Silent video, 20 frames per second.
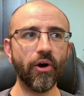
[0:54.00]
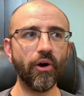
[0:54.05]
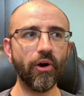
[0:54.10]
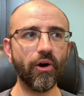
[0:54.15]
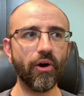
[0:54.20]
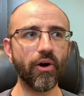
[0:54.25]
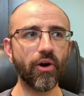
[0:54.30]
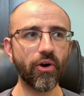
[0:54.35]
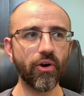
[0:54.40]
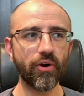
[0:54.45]

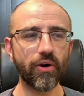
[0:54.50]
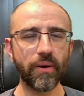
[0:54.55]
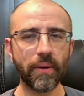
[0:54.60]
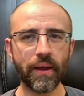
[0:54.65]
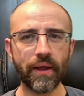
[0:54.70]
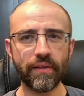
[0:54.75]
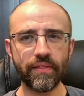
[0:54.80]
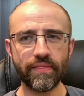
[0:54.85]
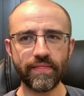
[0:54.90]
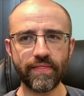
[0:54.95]
are
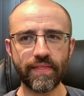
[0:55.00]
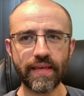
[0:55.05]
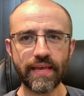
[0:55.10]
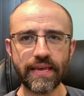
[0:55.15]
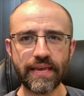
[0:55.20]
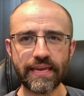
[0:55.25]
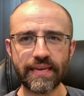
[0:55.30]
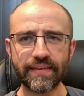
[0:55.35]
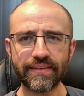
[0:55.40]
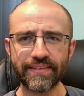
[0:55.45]

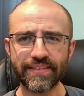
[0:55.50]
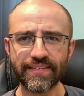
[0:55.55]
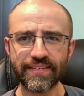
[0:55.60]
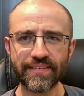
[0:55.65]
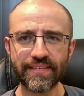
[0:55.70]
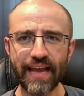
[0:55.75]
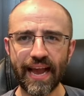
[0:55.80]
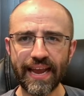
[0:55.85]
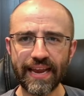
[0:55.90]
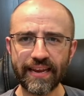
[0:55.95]
the
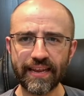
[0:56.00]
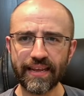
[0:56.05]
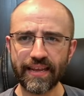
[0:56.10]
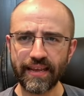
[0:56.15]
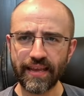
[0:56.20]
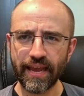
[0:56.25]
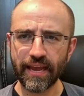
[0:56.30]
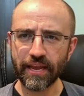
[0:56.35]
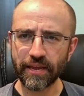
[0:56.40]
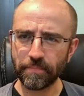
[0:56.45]

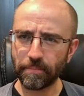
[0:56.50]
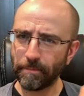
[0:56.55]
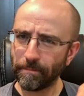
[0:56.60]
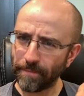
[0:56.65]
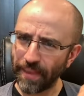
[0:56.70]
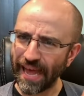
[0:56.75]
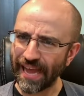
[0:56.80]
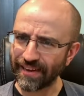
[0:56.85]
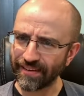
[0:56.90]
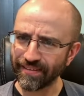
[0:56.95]
sidekick
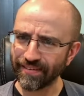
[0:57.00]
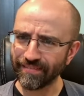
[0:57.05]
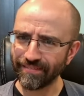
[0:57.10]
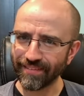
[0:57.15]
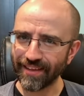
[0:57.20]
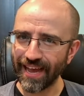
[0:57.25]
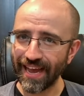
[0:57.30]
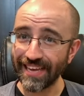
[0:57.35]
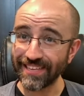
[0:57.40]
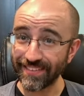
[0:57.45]
pet
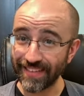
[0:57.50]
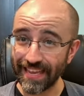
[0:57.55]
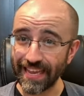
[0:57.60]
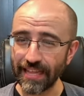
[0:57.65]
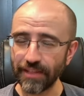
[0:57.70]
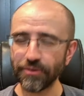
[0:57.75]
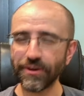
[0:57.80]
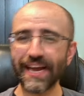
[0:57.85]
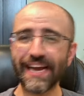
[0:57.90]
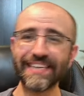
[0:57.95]
guys, the
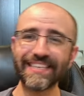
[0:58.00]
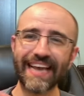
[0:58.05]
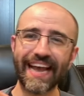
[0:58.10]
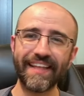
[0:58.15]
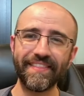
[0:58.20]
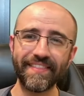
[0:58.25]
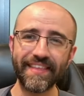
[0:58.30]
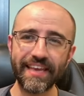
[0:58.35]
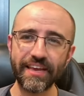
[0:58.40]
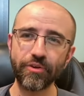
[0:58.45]
yellow guys,
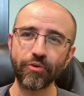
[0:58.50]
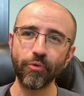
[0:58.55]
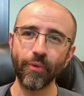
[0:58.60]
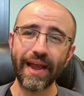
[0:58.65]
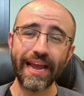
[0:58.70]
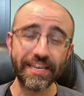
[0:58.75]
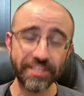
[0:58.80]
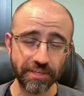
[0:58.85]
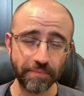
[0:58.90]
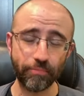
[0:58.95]
and the
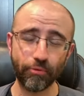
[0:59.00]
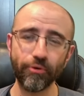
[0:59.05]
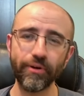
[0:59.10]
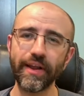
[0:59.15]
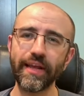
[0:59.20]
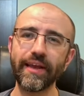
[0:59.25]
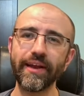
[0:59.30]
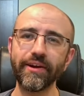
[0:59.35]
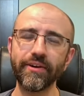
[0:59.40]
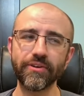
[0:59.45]
gray
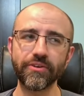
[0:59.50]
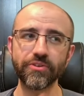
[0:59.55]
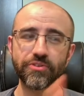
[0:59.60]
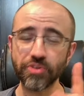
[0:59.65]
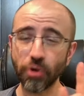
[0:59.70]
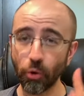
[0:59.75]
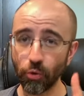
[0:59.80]
supporting characters,